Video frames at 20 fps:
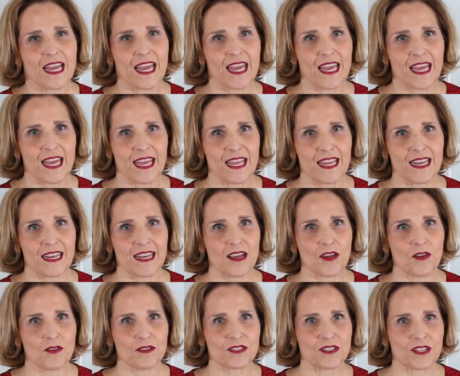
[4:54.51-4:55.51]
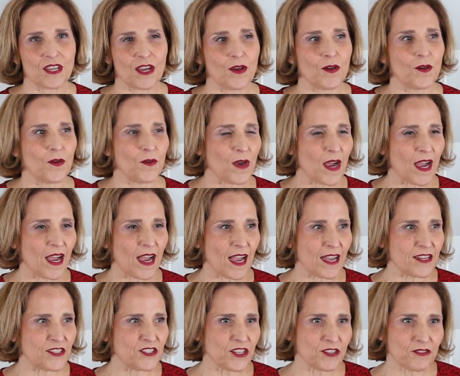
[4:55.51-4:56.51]
And so
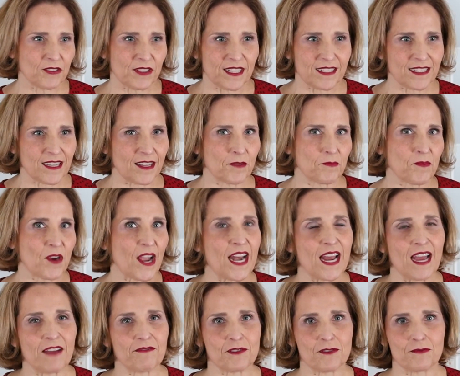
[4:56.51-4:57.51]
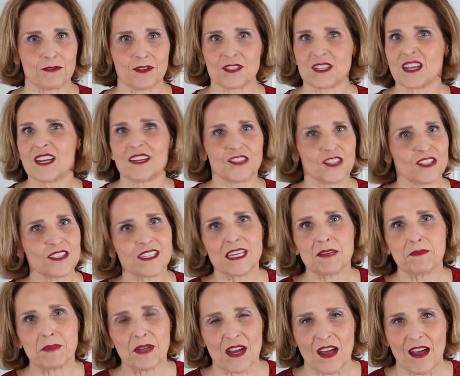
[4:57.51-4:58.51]
I generally tell them right afterwards, just
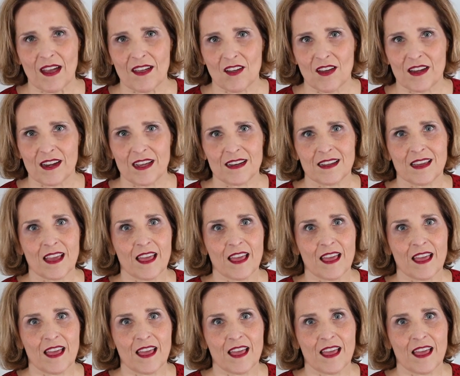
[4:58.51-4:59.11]
keep an eye on it.